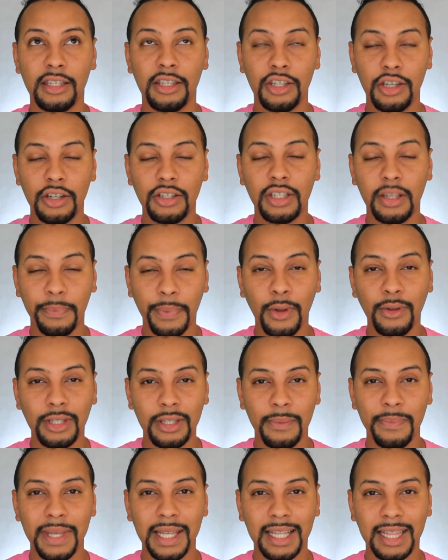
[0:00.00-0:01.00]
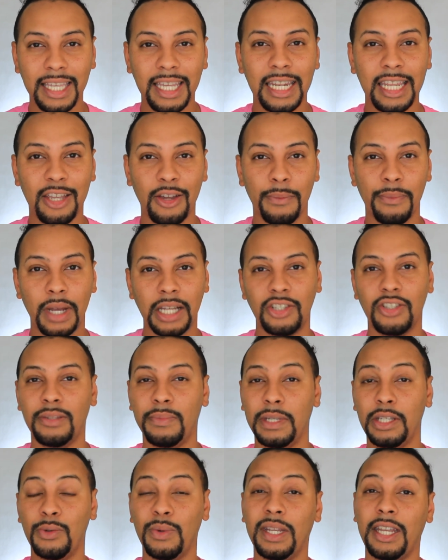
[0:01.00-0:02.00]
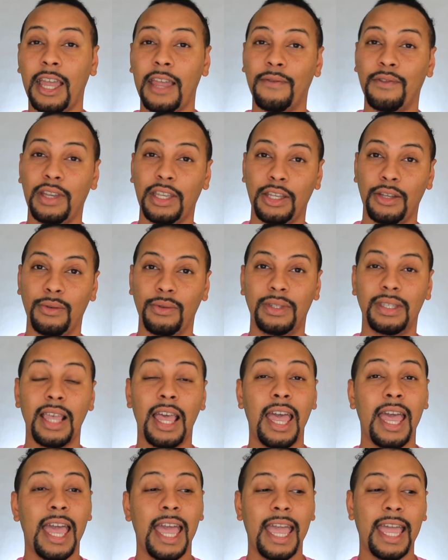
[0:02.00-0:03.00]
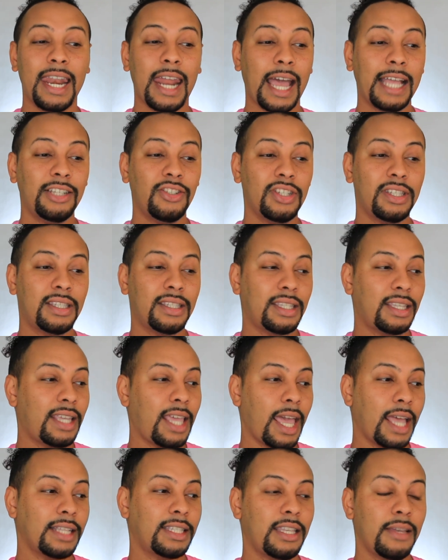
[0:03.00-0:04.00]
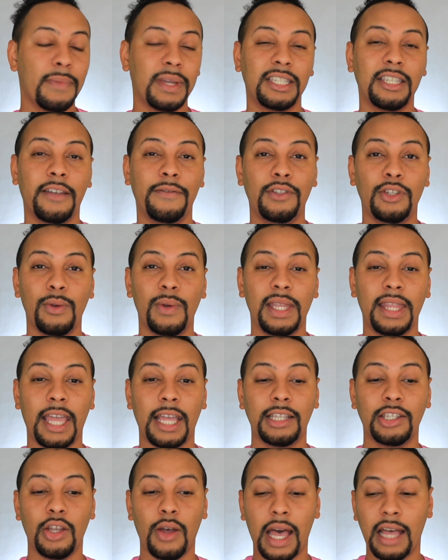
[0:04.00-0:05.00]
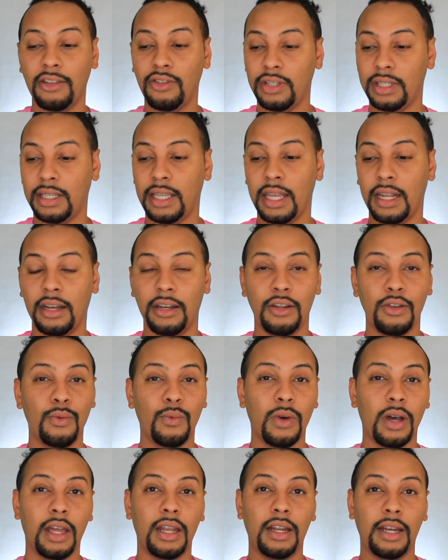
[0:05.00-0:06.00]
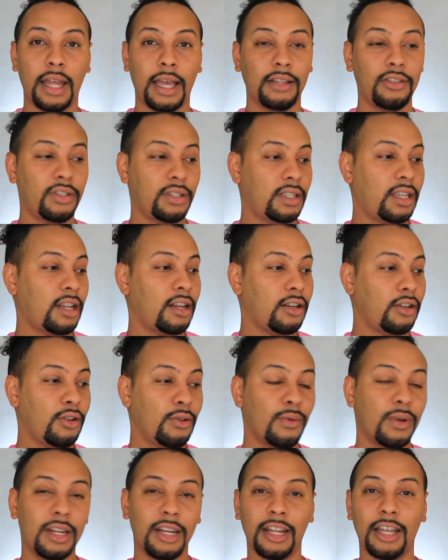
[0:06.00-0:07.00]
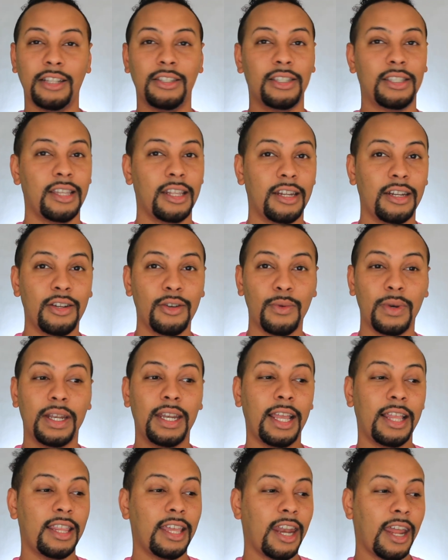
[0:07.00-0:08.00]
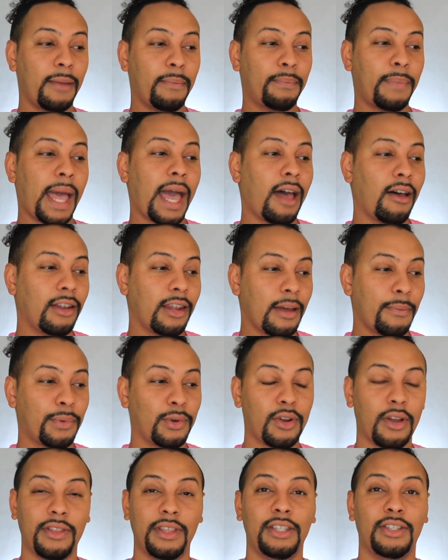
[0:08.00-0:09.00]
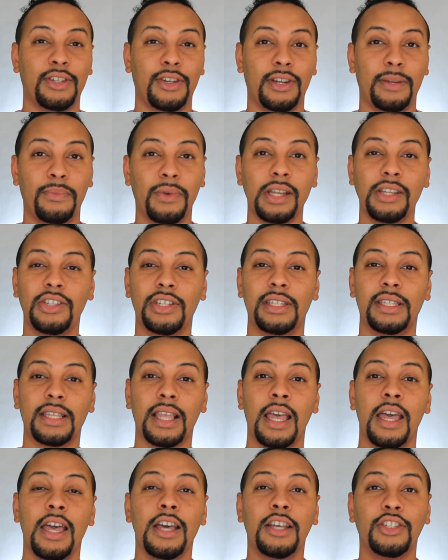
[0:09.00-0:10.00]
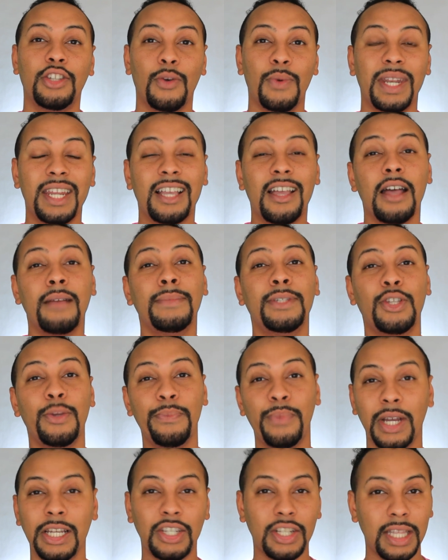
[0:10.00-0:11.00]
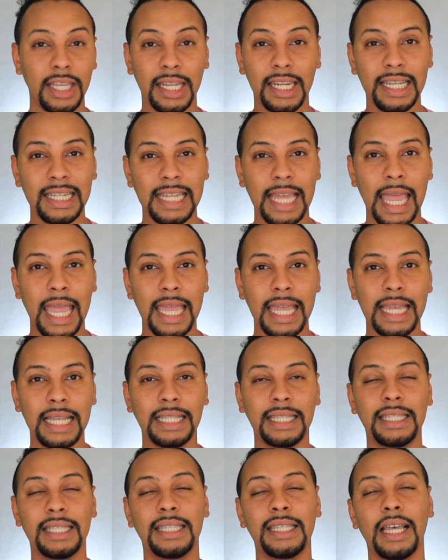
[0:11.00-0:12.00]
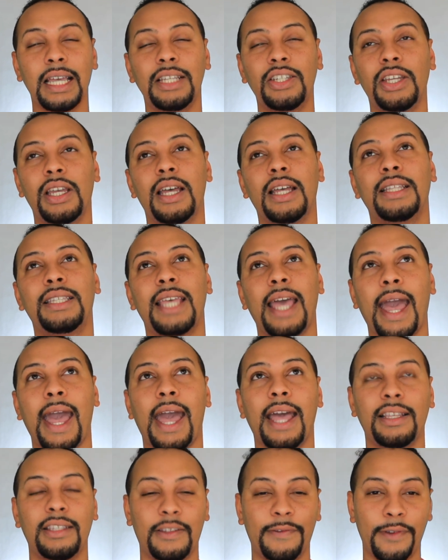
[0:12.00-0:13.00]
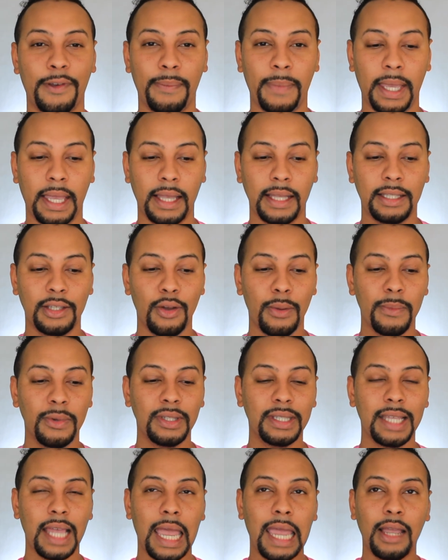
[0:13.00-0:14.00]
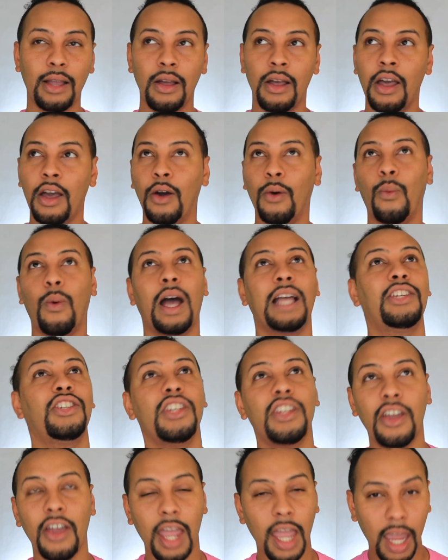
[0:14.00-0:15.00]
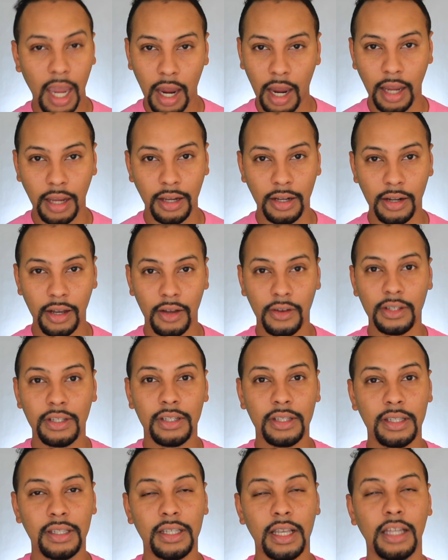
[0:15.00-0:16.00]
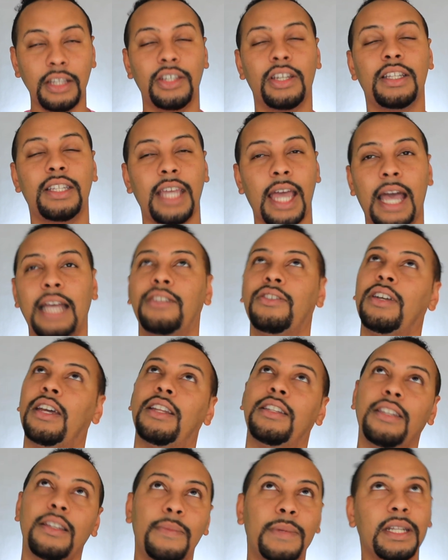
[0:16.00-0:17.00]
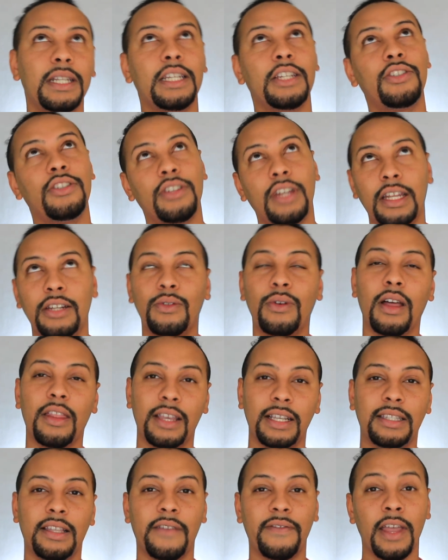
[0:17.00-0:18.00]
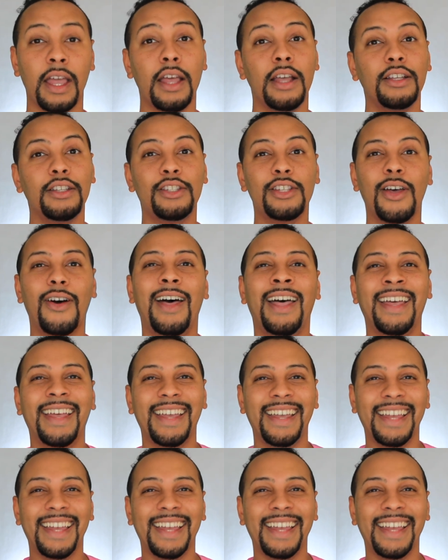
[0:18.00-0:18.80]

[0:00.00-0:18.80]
you're supposed to be cleaning your brushes between every use, and I just can't see myself doing that. So I'll just get a new one, and I'll just get a new one, and I'll just get a new one, and then I pile up with all these dirty brushes. So when it comes to brush cleaning day, it's such a task for me. It's almost like washing your hair, you know. It's just such a task. You gotta deep condition, you gotta do all that stuff. So